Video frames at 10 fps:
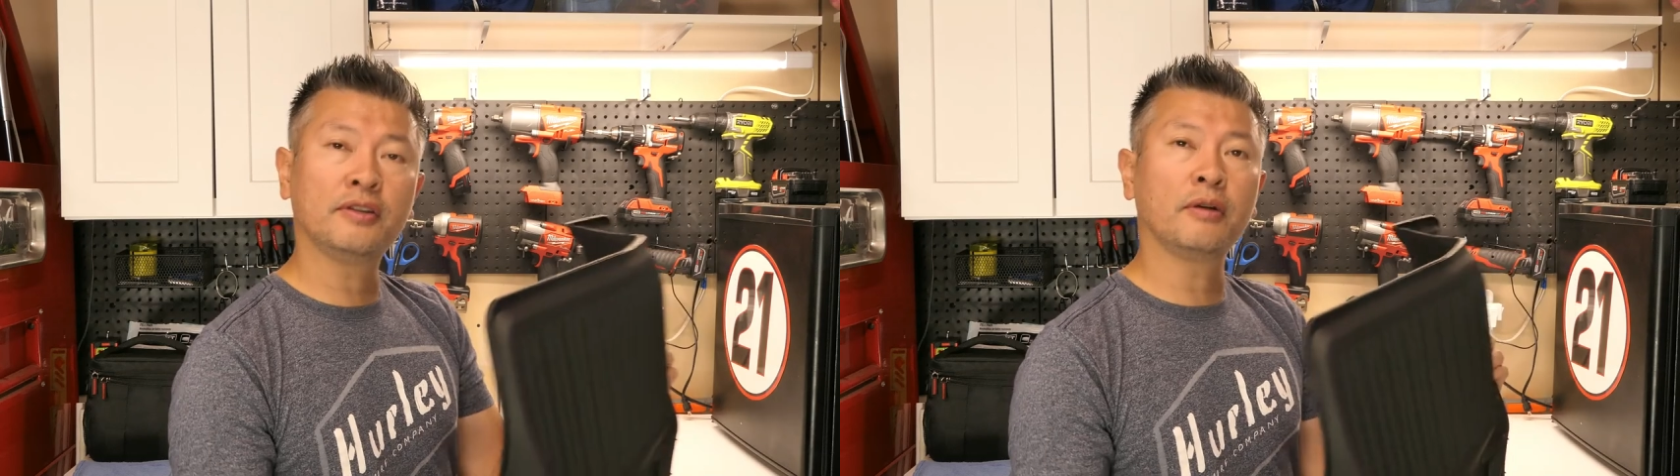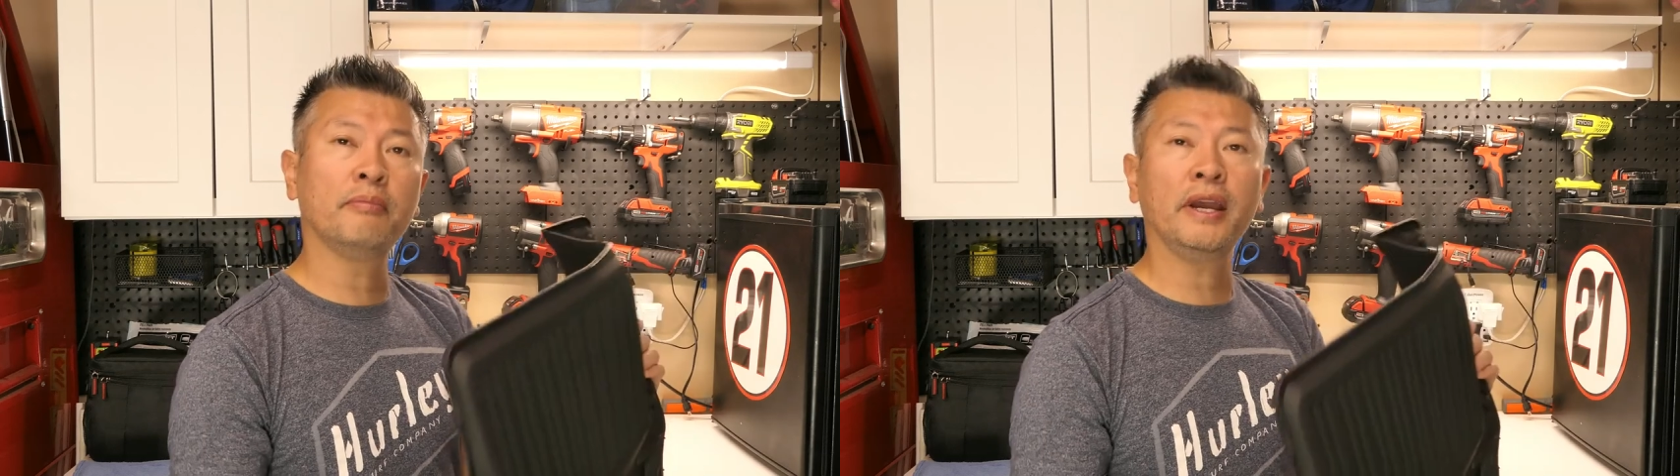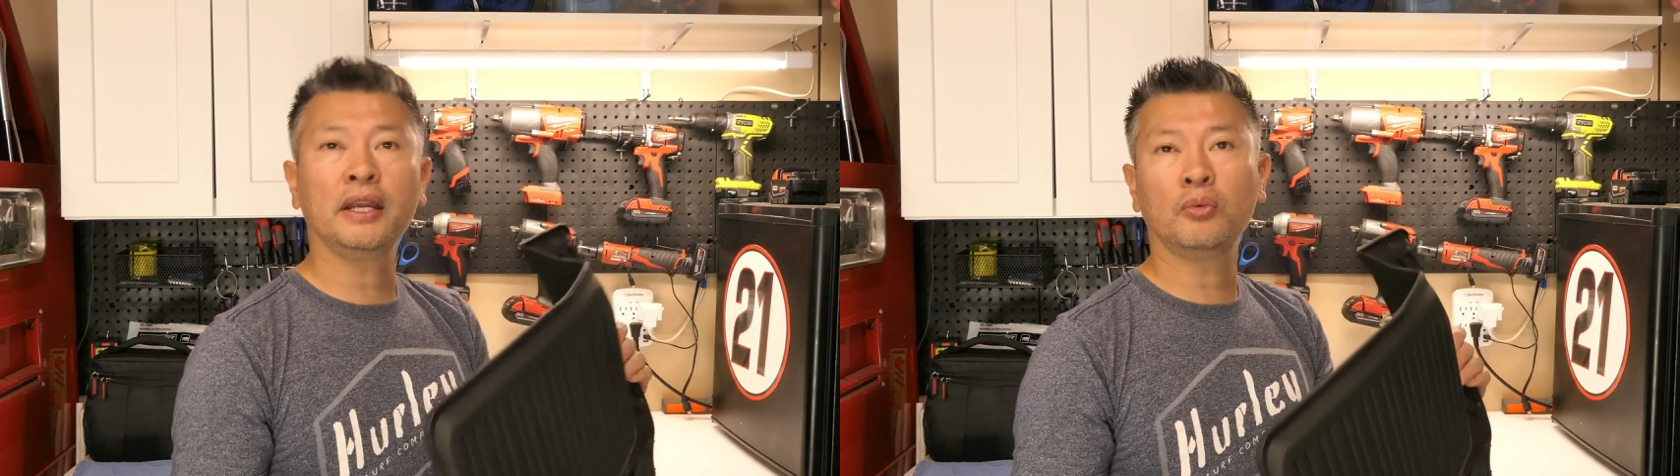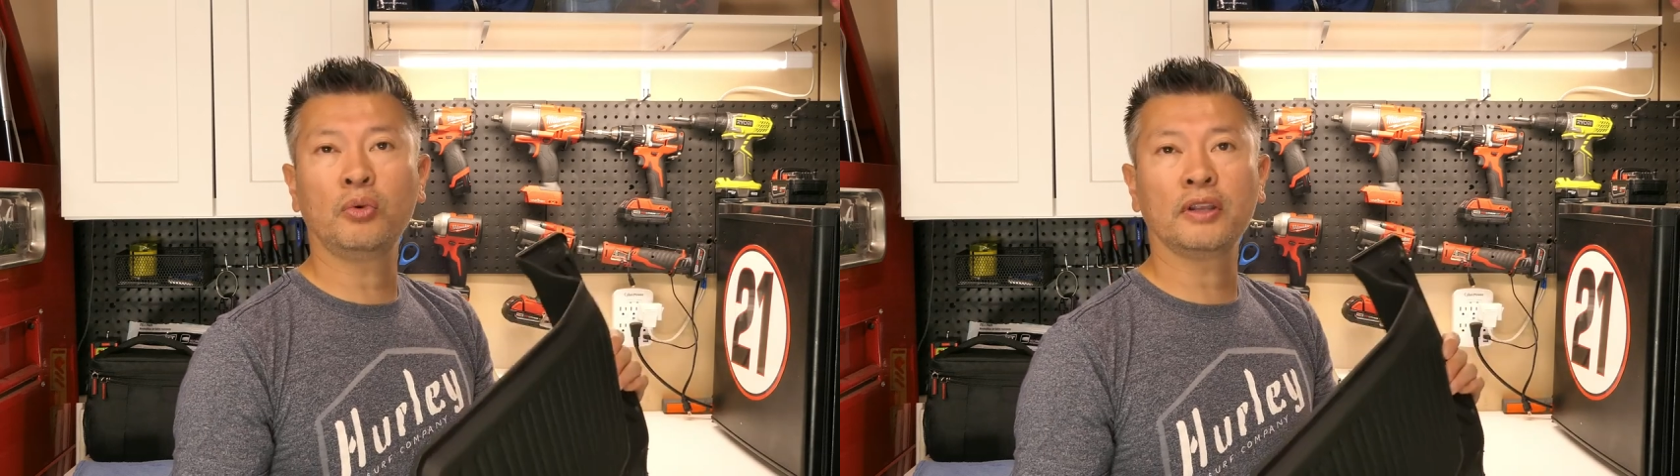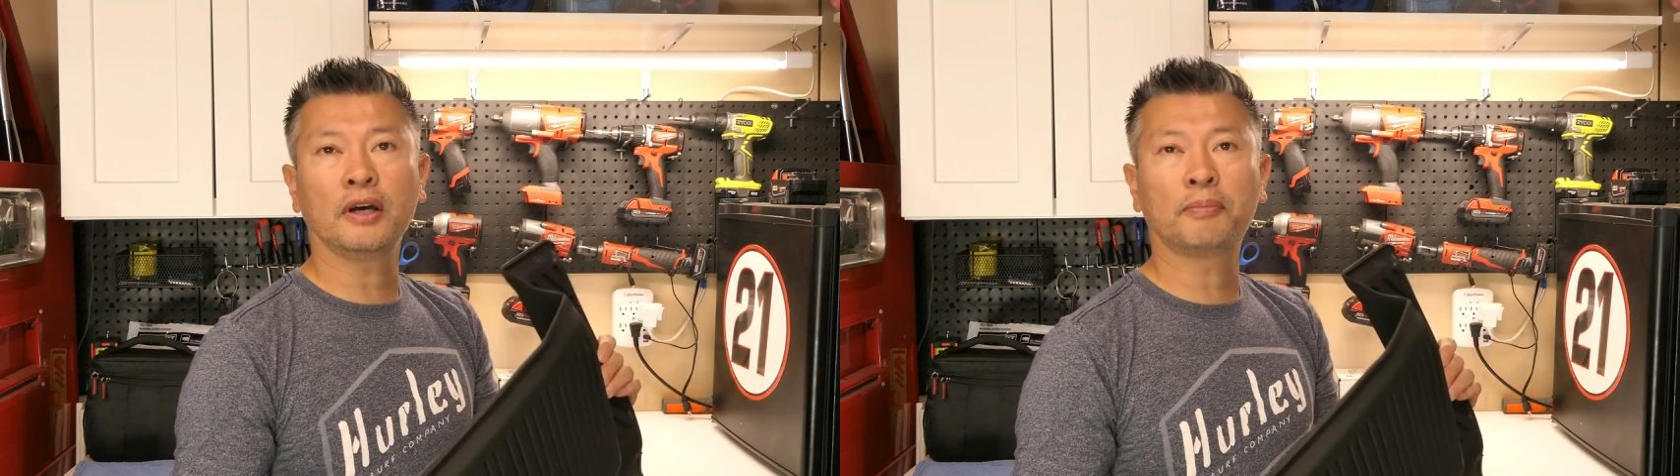They're made
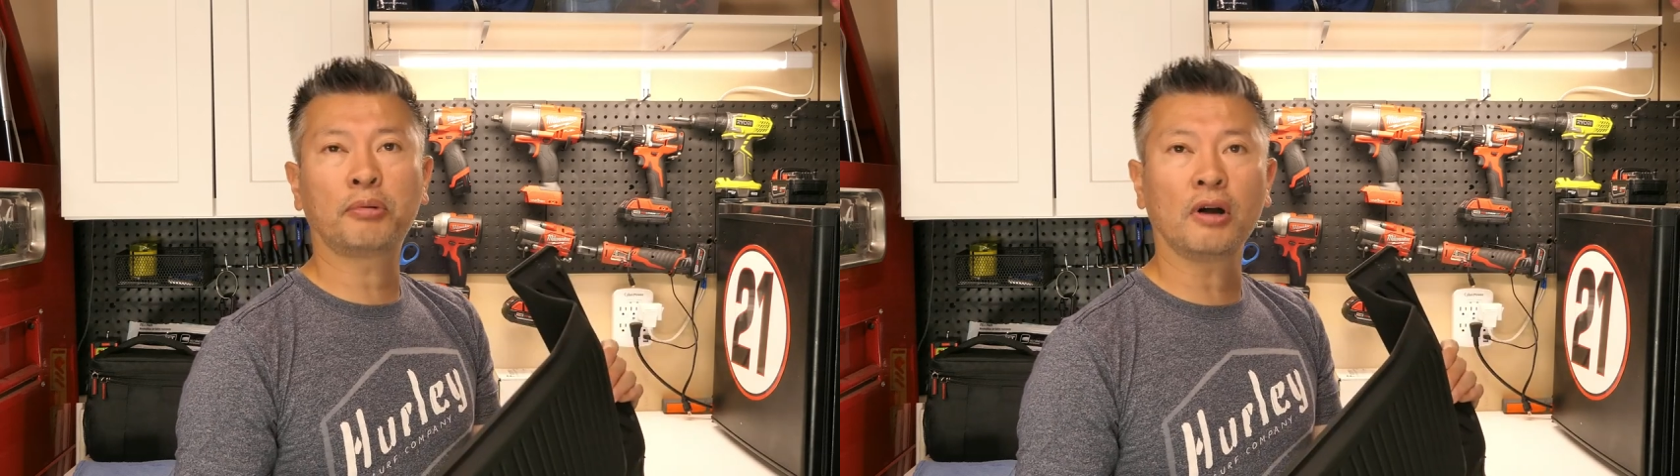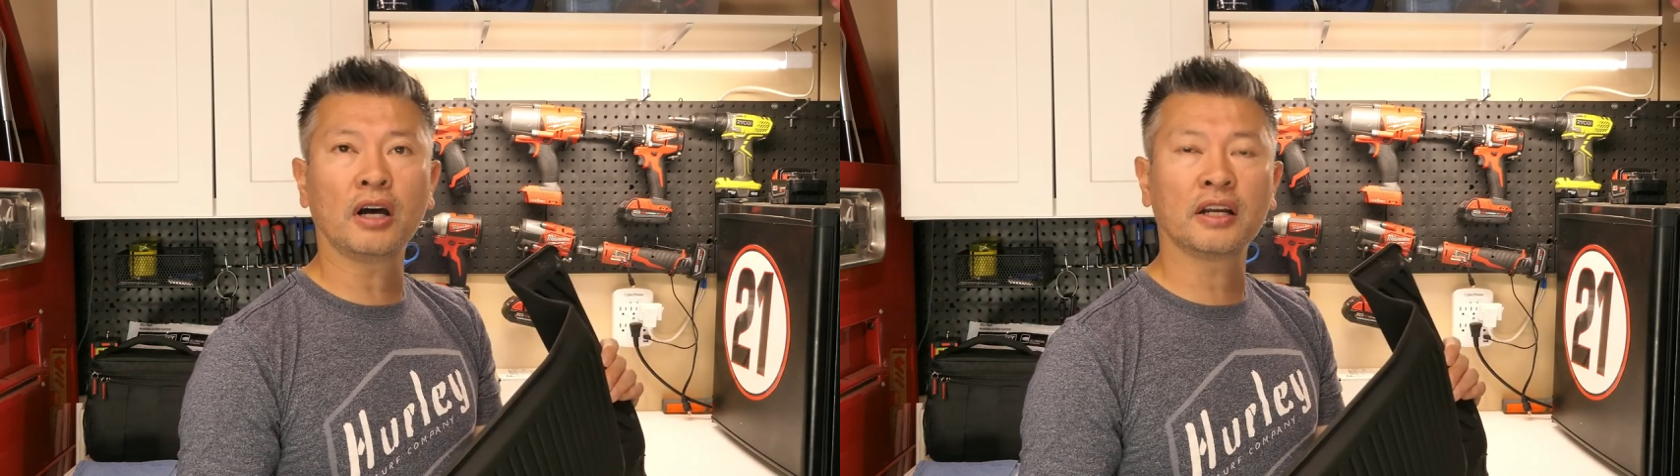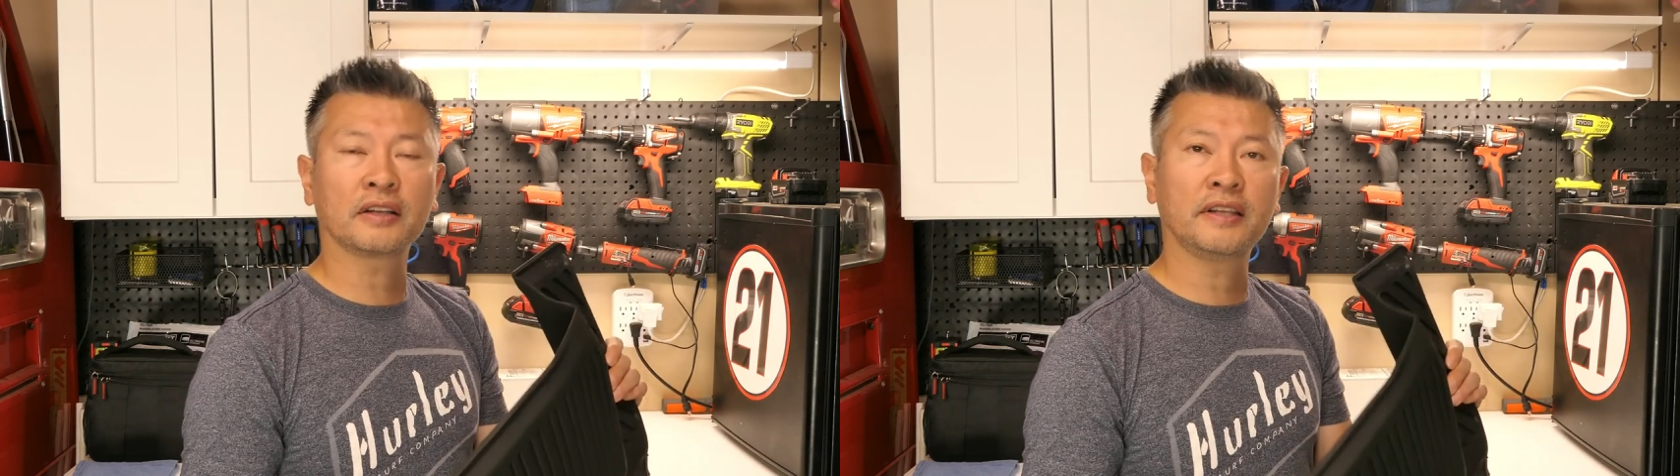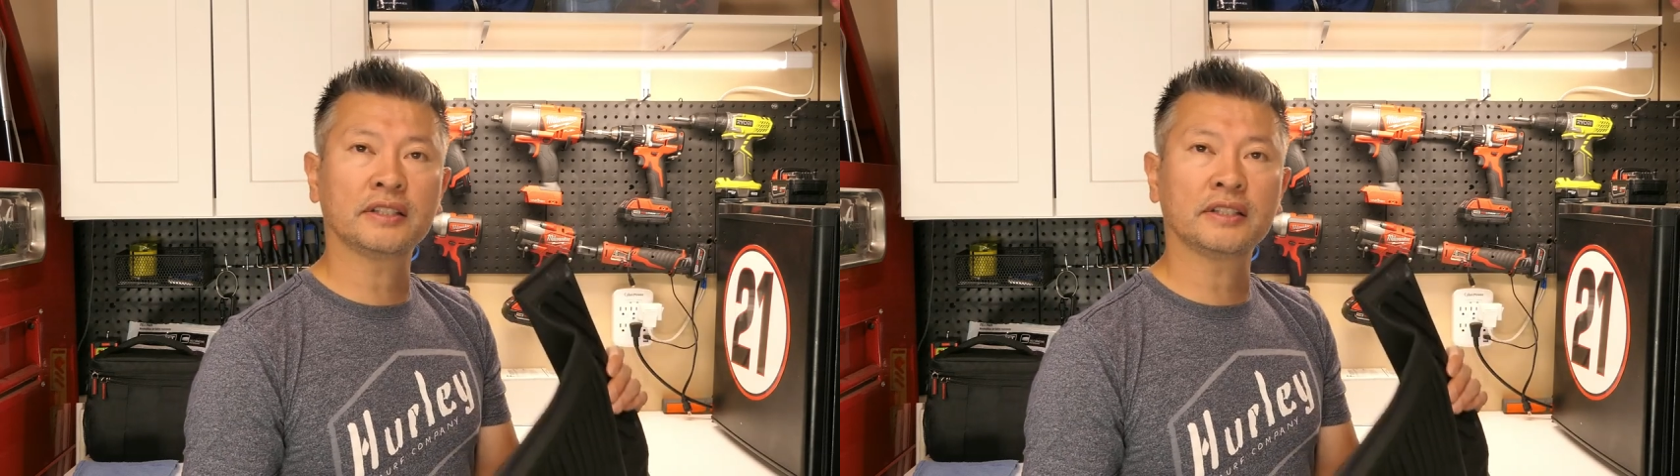with a product